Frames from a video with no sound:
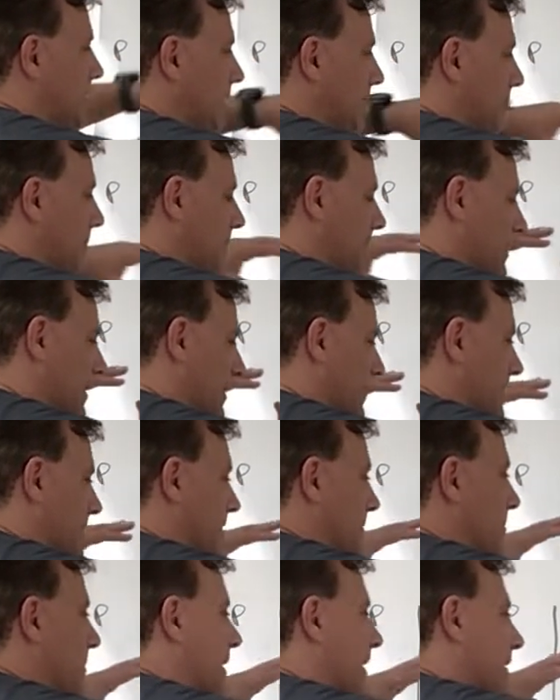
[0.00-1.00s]
it, but that
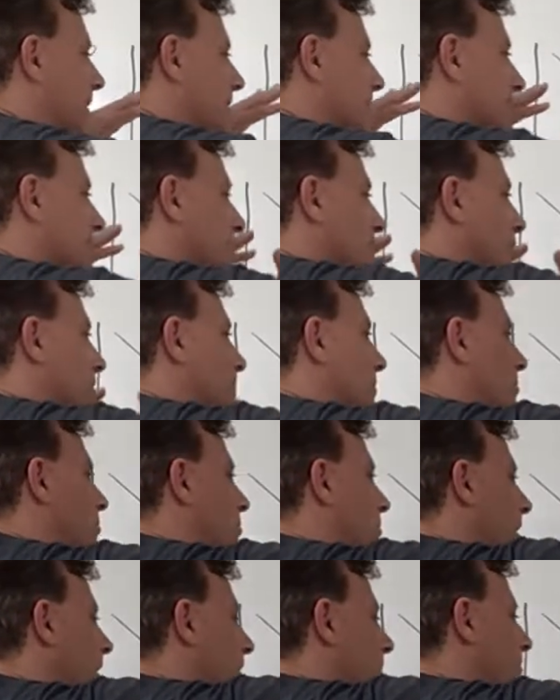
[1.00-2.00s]
doesn't matter. It's to the
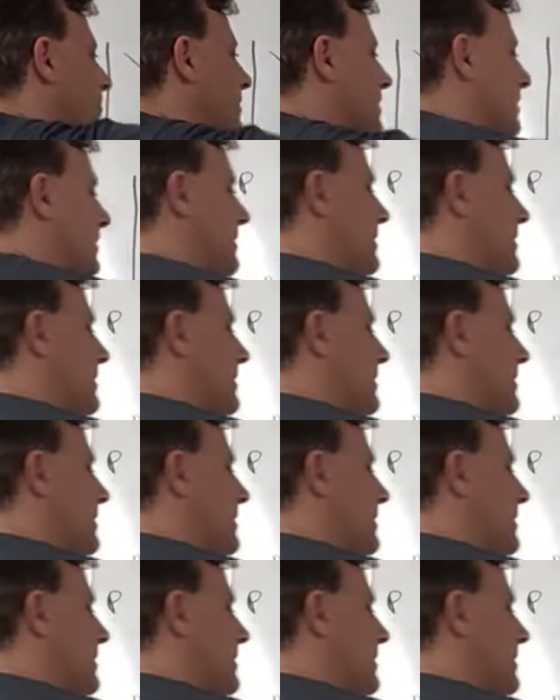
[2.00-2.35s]
right of it,